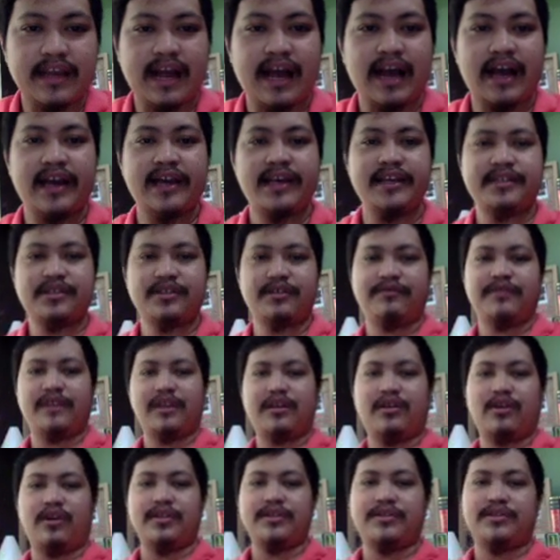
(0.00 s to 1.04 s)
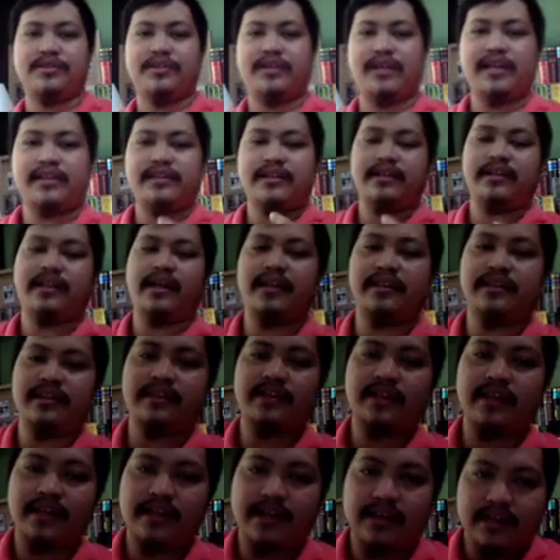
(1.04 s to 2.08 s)
eyes of the consolidated
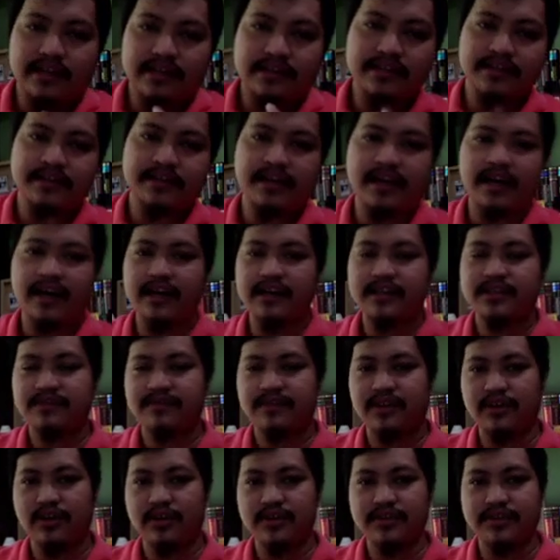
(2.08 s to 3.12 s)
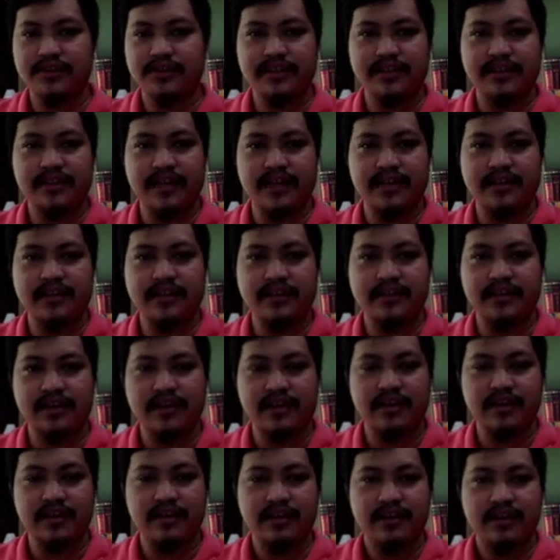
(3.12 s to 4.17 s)
entity class, in the eyes of the consolidated
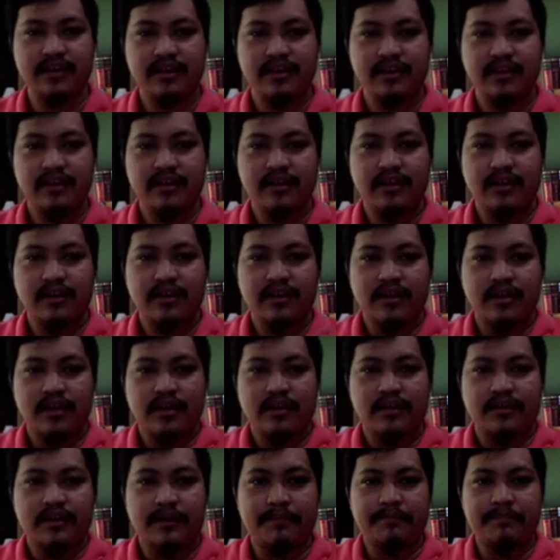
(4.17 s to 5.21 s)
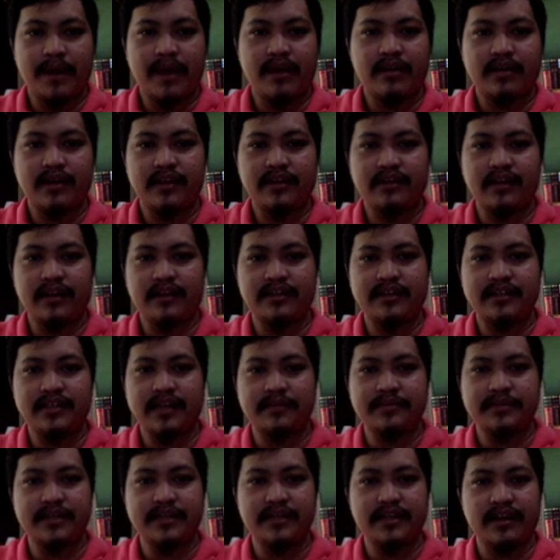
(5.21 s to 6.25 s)
entity, the parent and the
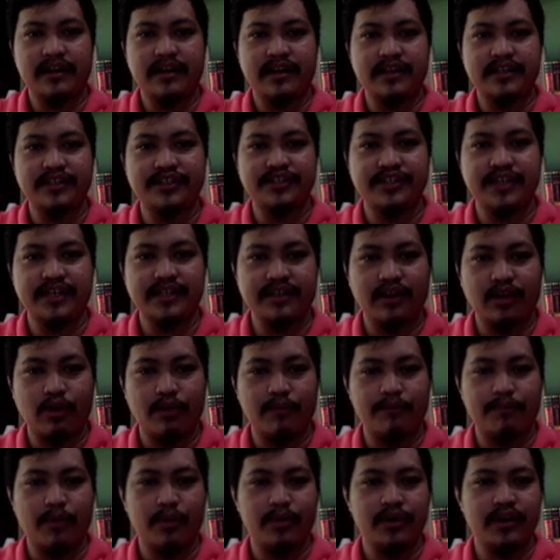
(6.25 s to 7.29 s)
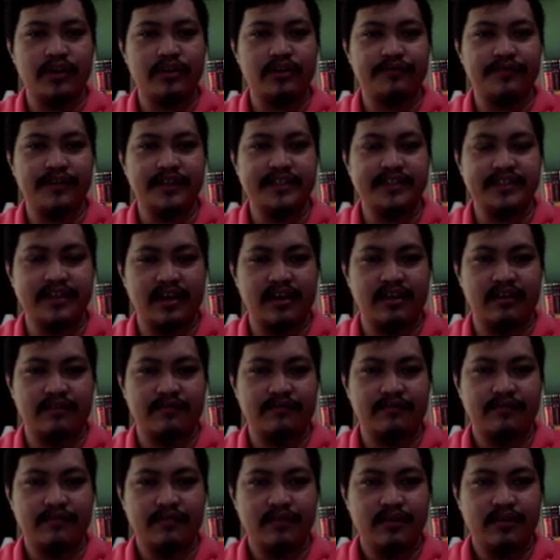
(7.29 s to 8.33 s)
subsidiary is just a component of itself.
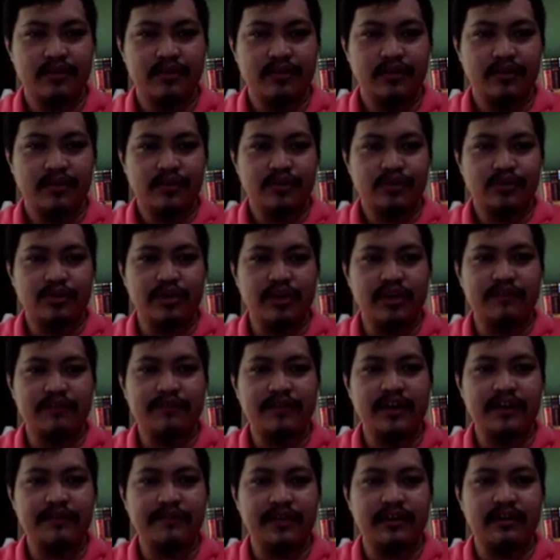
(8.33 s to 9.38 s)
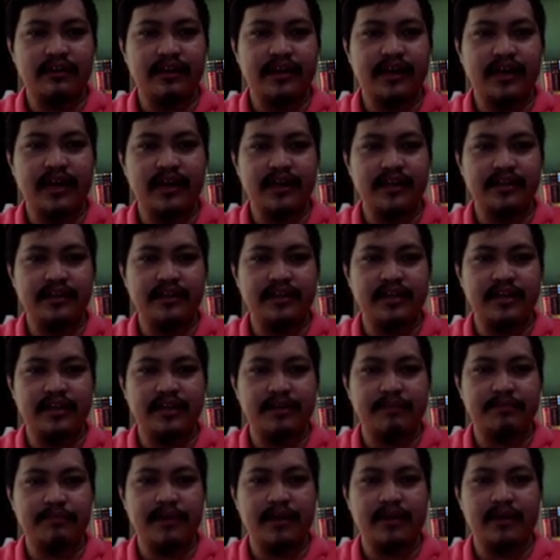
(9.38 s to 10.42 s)
So even if in reality
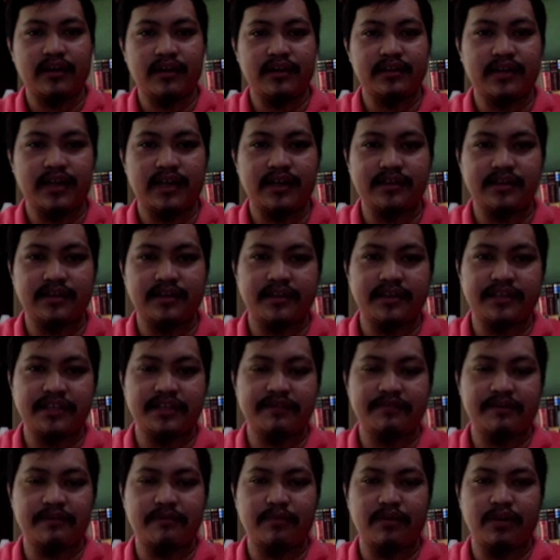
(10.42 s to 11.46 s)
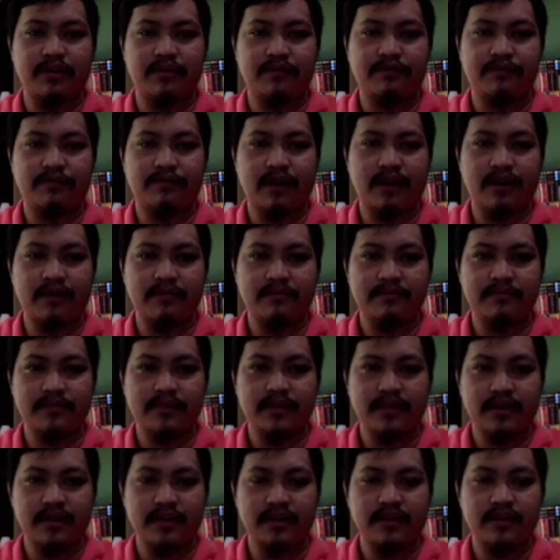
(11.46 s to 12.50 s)
the parent has a receivable from
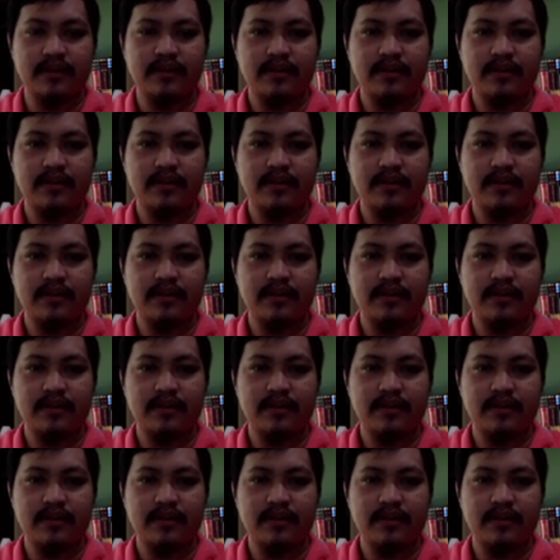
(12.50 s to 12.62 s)
the